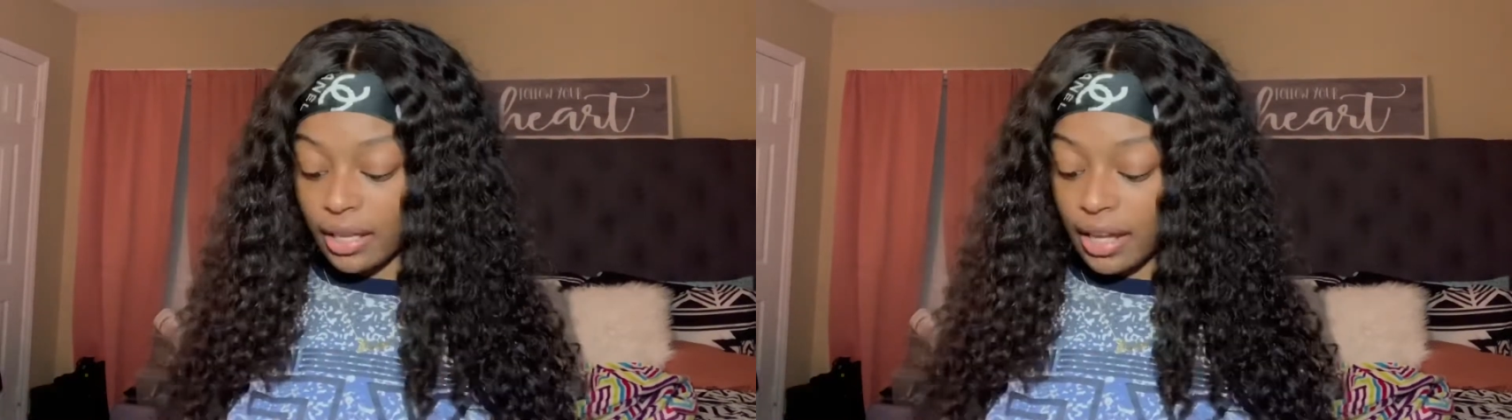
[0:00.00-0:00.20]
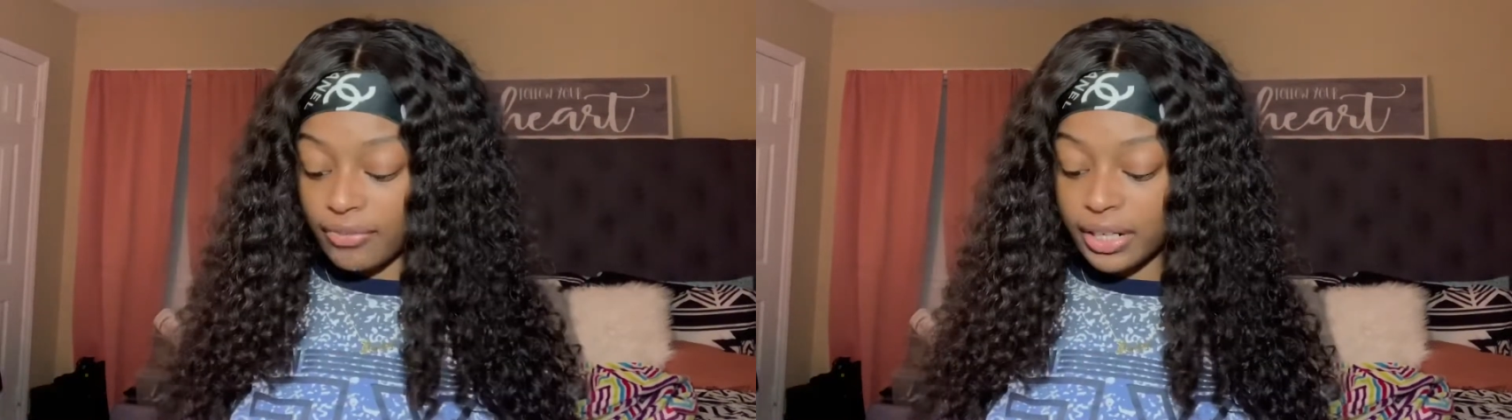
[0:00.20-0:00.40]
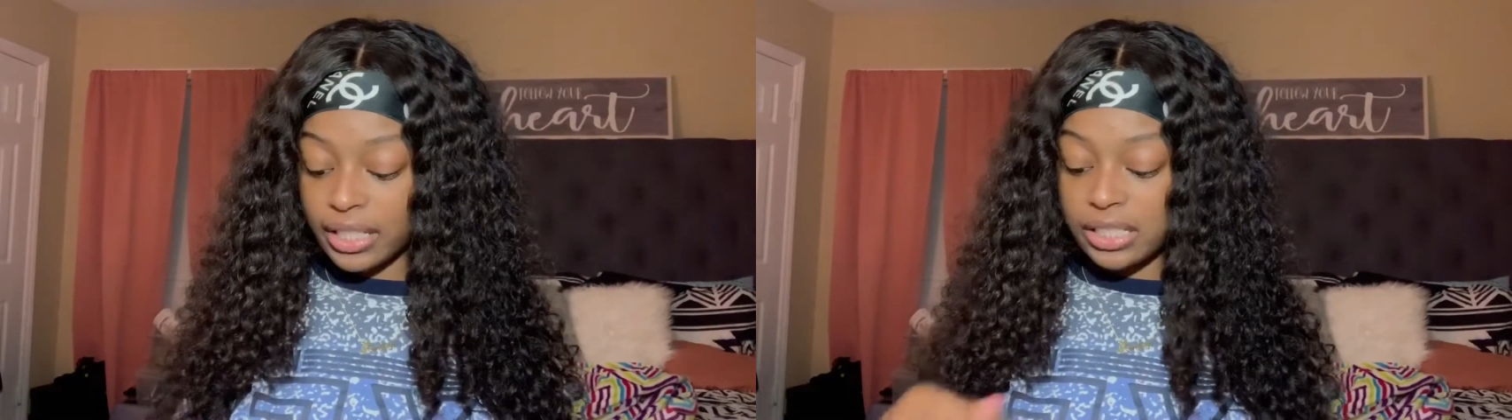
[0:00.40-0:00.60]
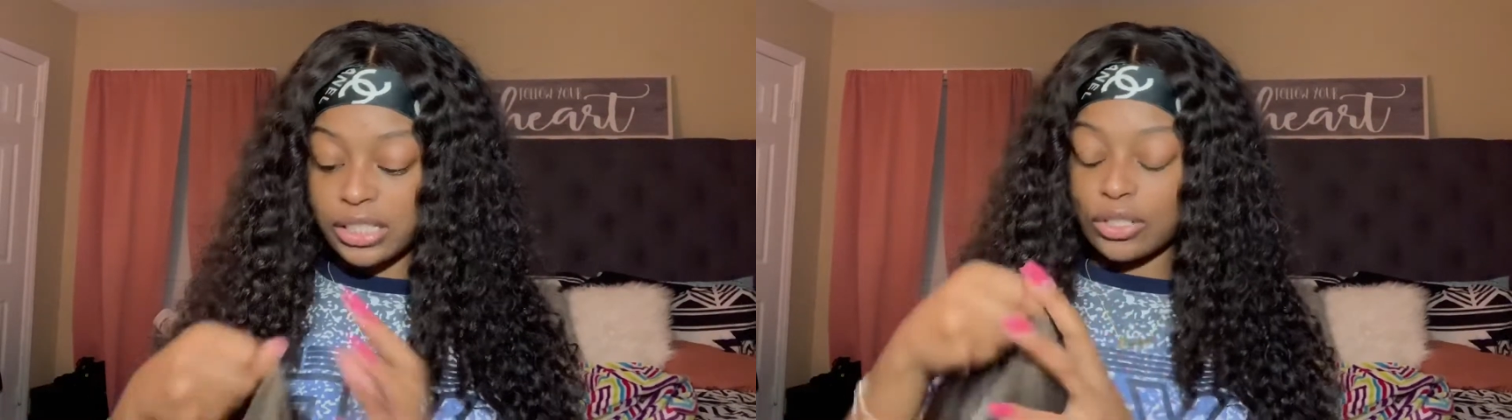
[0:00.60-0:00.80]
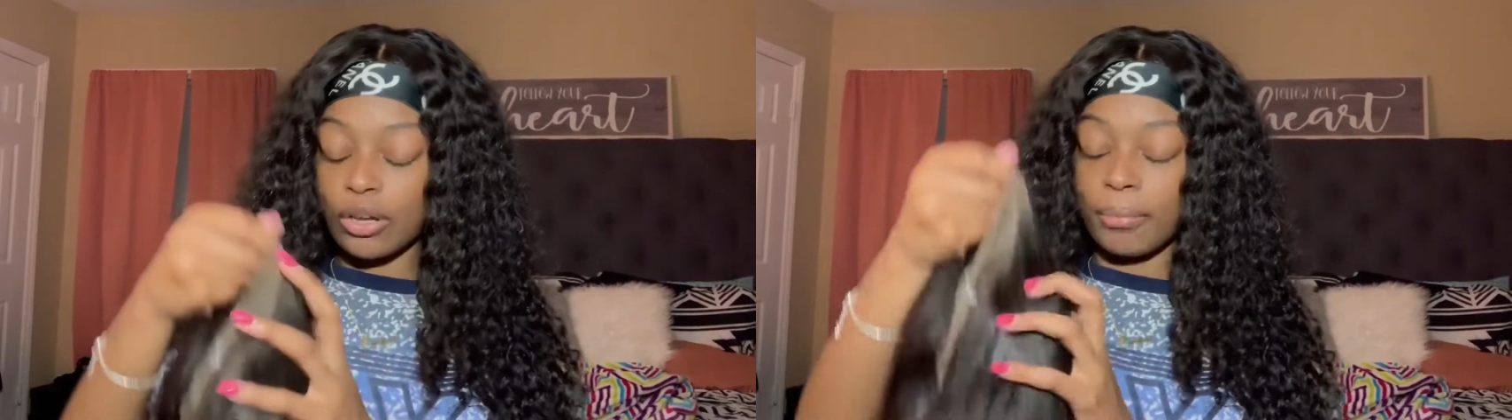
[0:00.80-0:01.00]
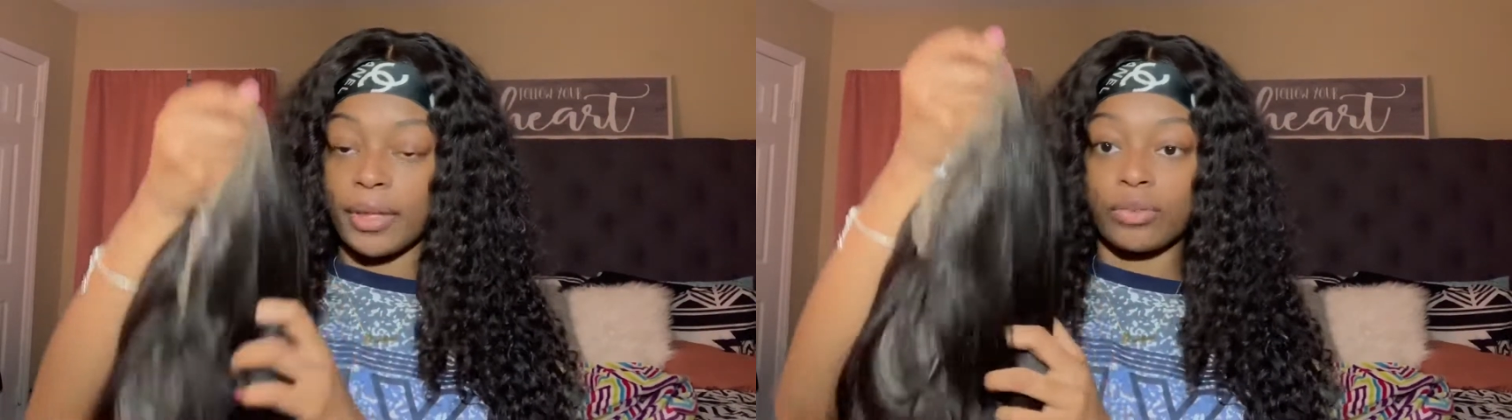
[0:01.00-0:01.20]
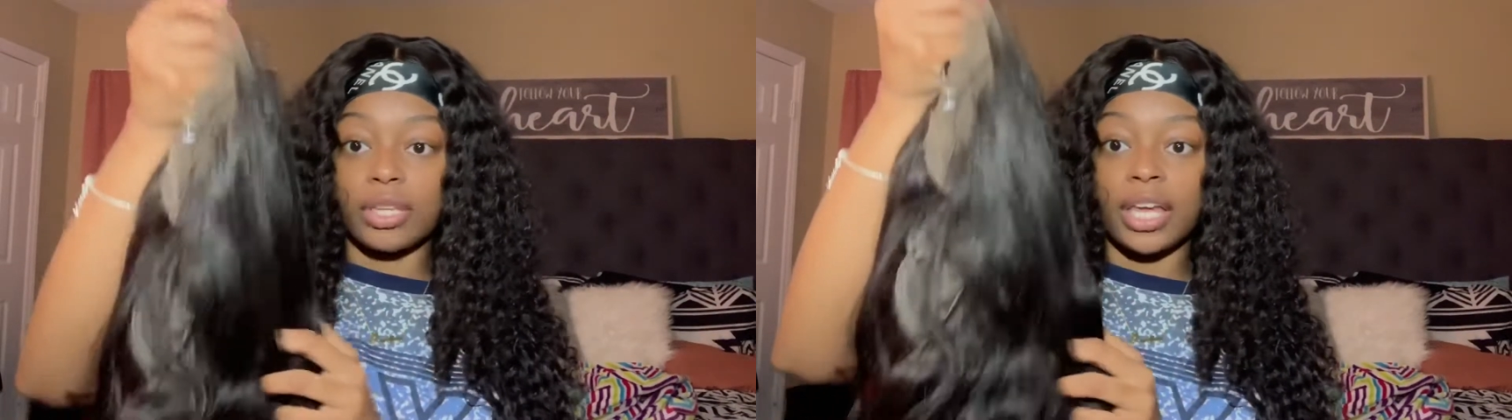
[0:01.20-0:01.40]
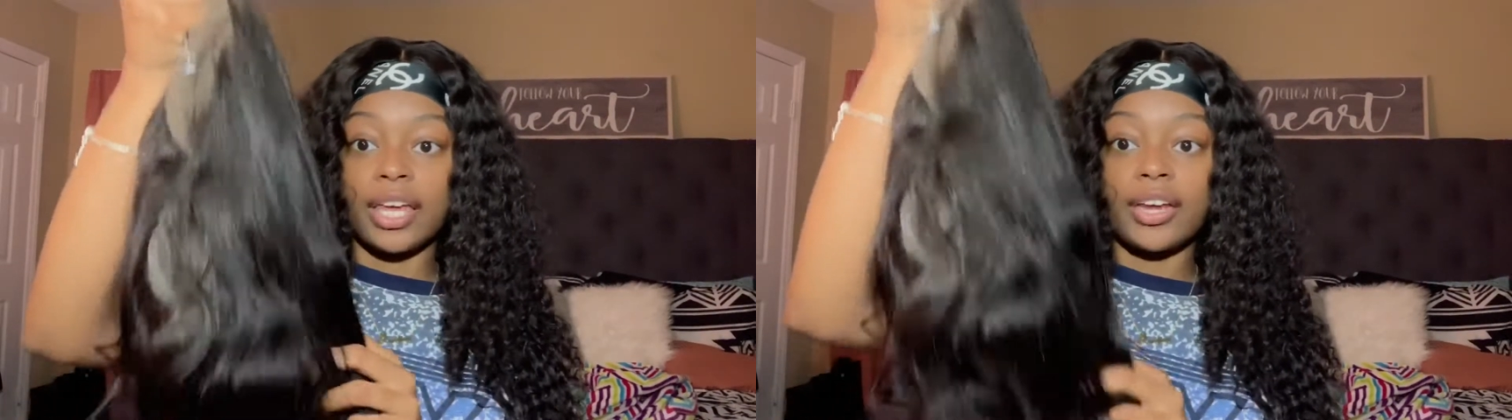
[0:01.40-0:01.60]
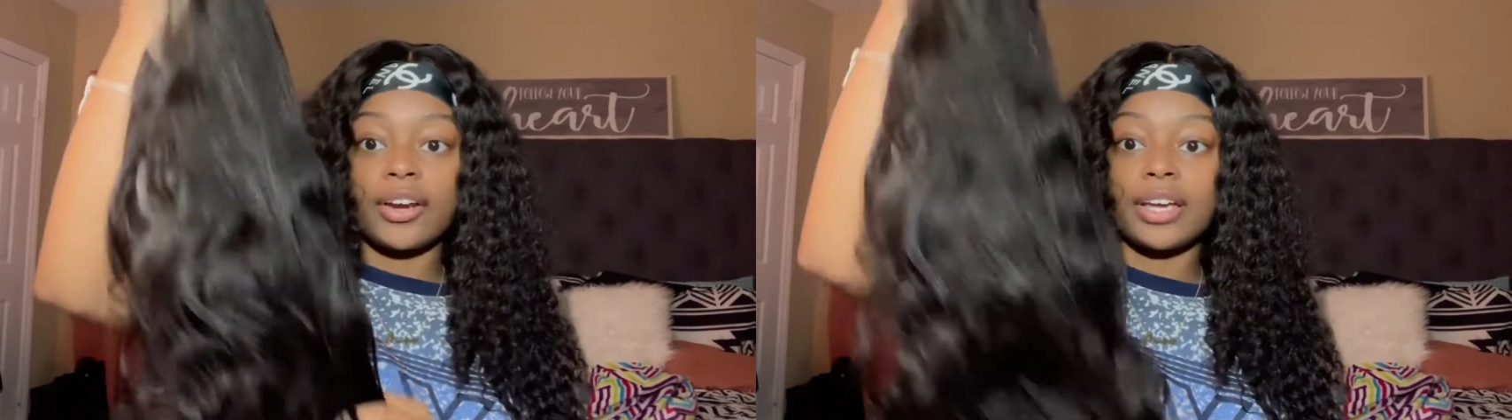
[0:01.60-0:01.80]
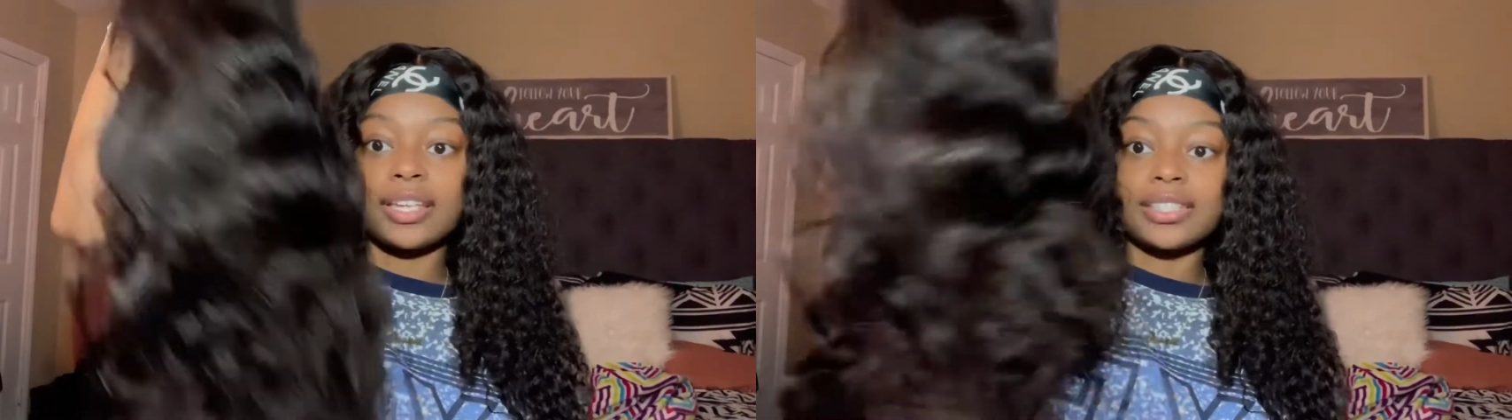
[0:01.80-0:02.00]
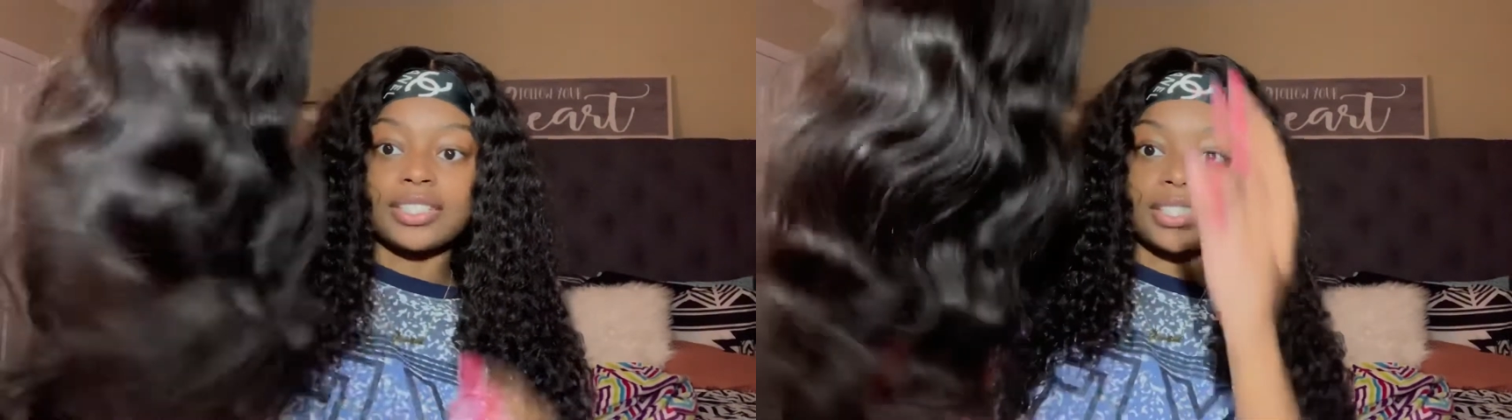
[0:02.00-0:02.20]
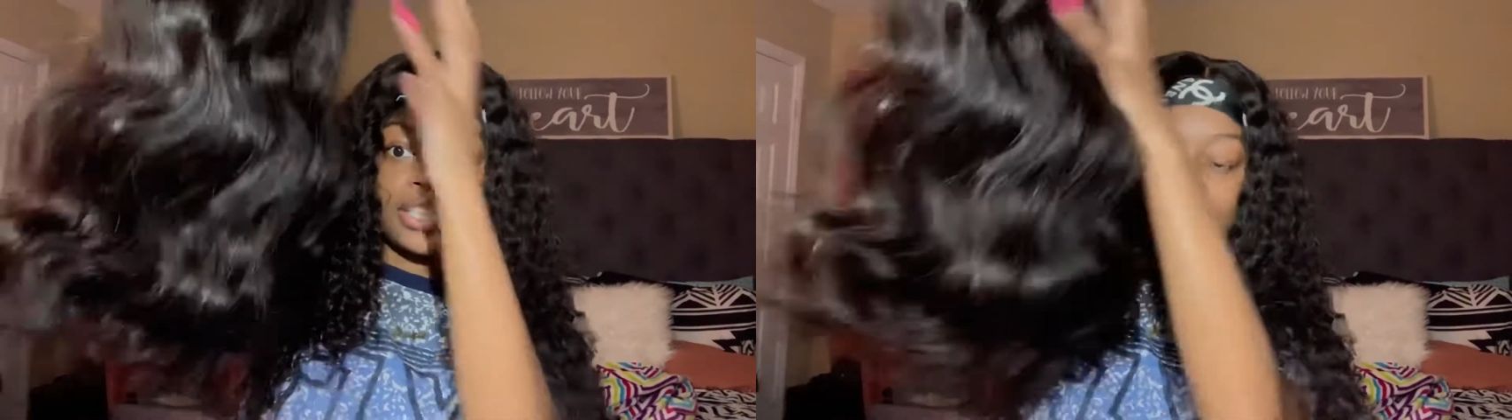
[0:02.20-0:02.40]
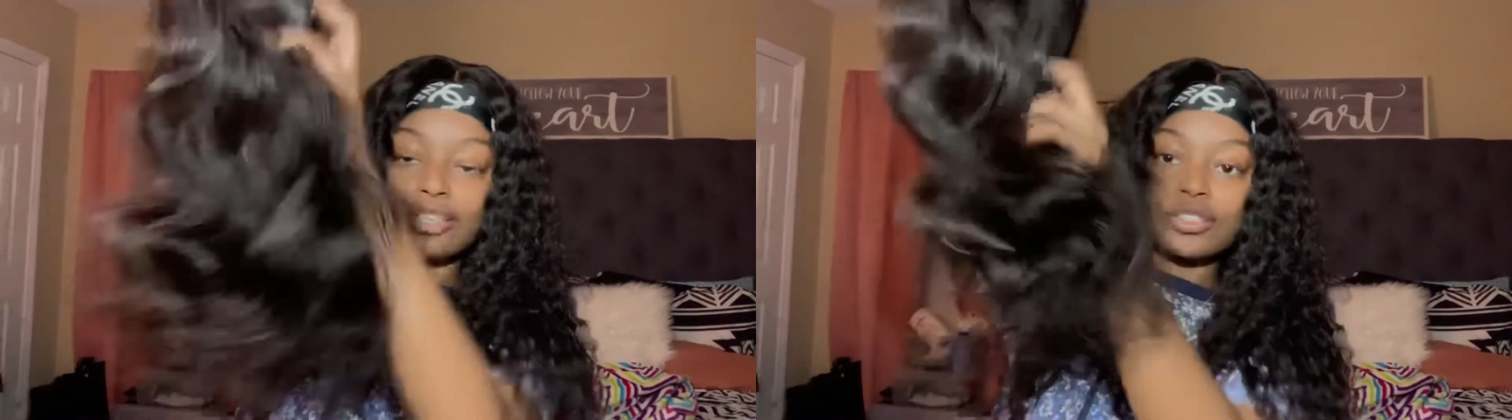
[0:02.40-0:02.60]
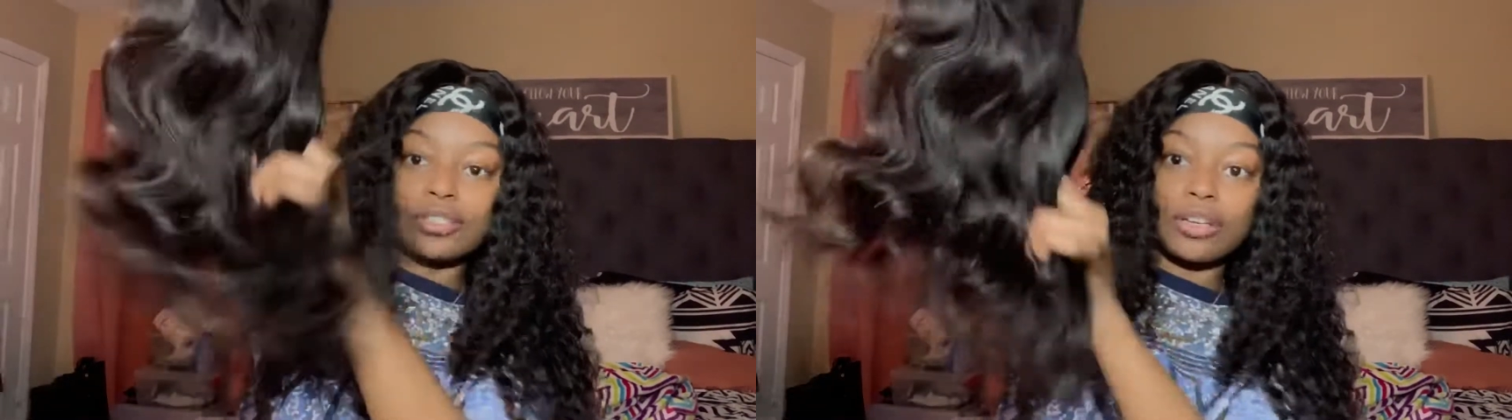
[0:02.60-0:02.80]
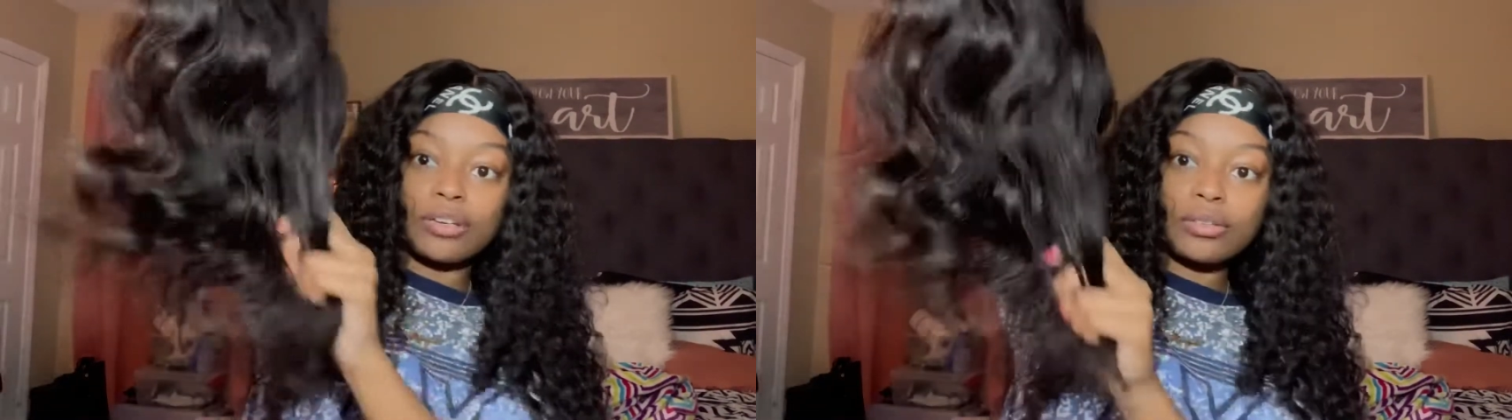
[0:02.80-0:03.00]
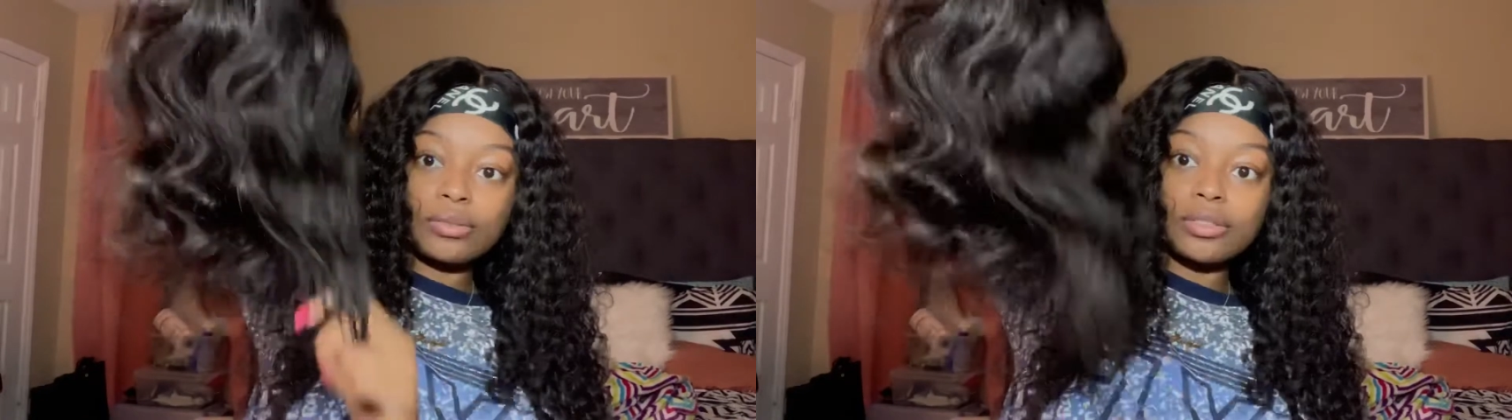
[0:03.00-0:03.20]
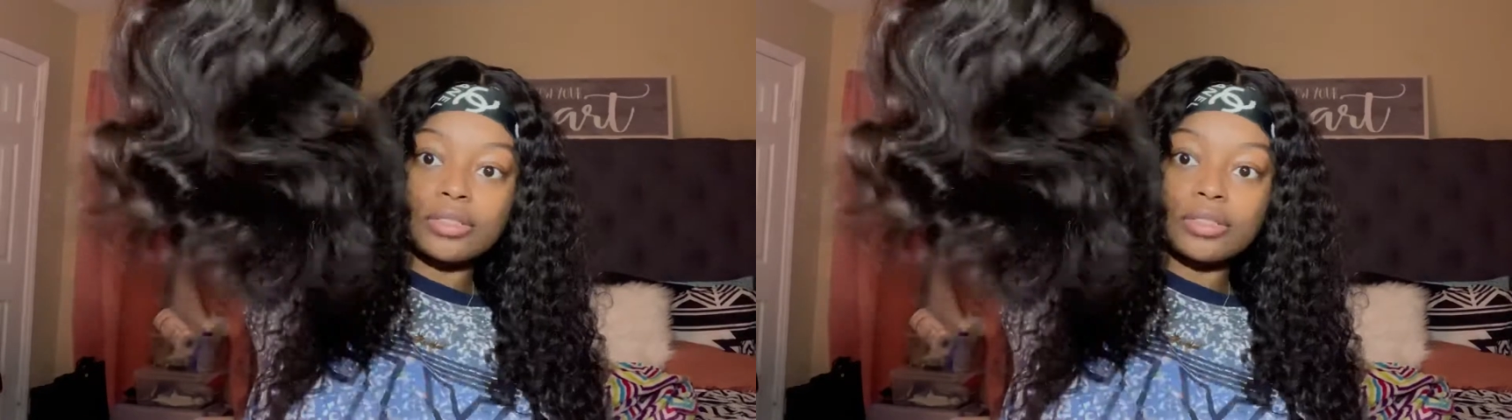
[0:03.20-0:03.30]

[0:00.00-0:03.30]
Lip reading: I feel like this is gonna melt. The hair is just like so